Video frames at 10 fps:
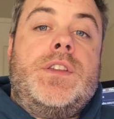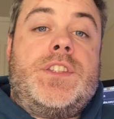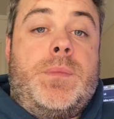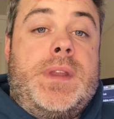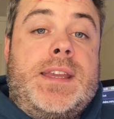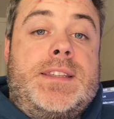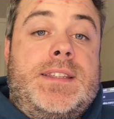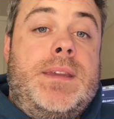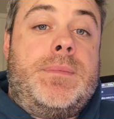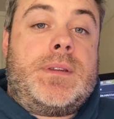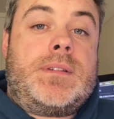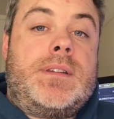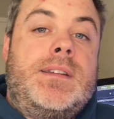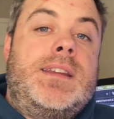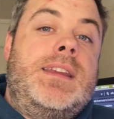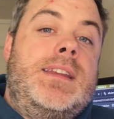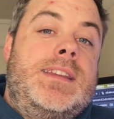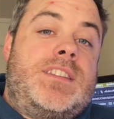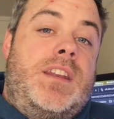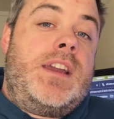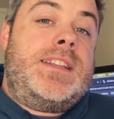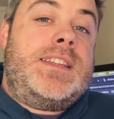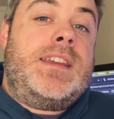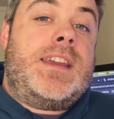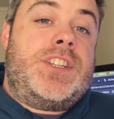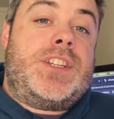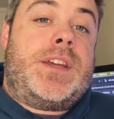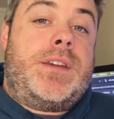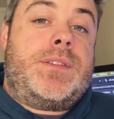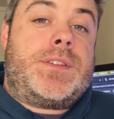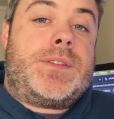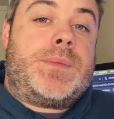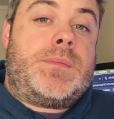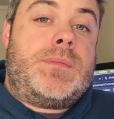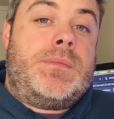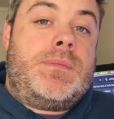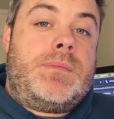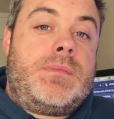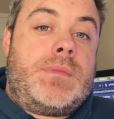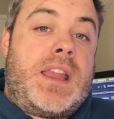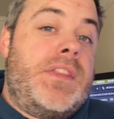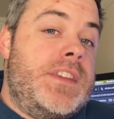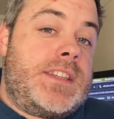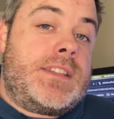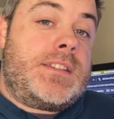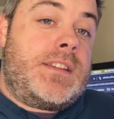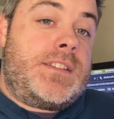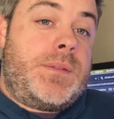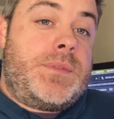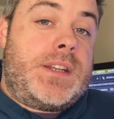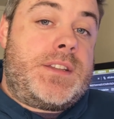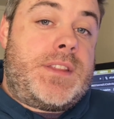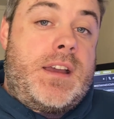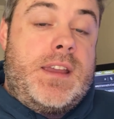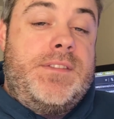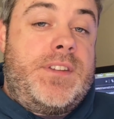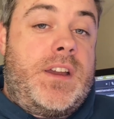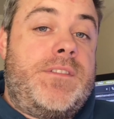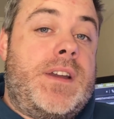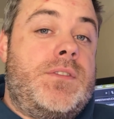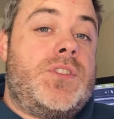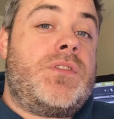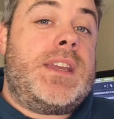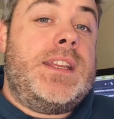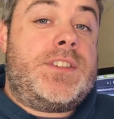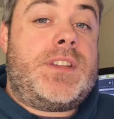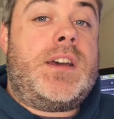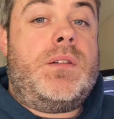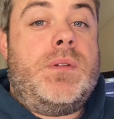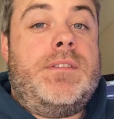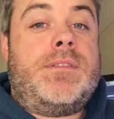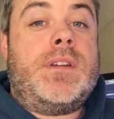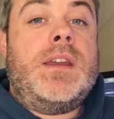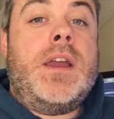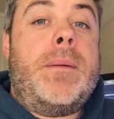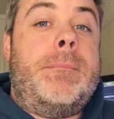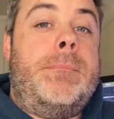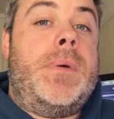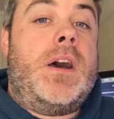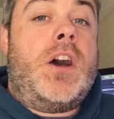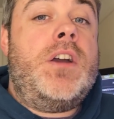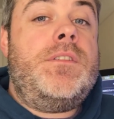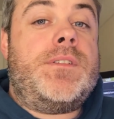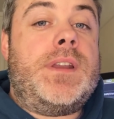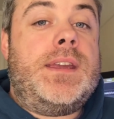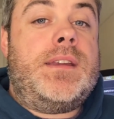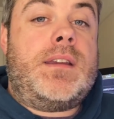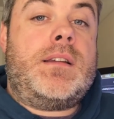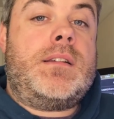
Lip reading: So my next tip is lighting and shadows. And this is a subject that even I found tricky to start with, but hopefully